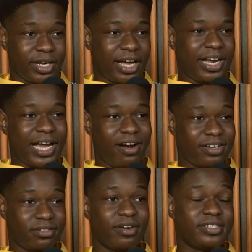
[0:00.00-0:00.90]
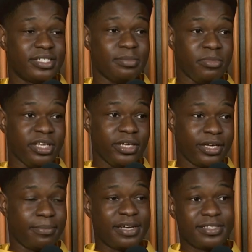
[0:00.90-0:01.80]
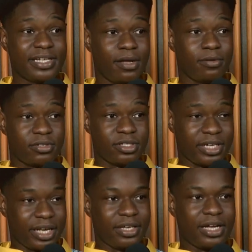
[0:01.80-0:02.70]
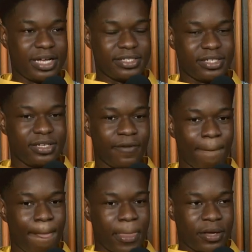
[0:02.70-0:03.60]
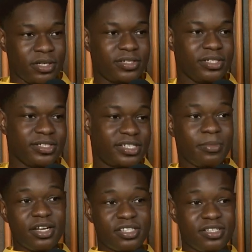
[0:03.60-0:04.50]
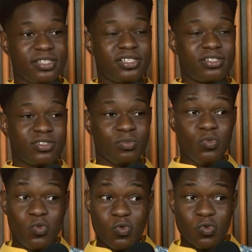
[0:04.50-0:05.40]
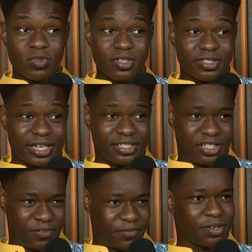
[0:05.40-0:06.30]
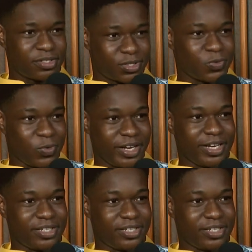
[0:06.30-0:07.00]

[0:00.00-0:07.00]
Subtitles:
kind of characterizes me and my sound together. As in, you see, similar to the smooth texture. You felt suede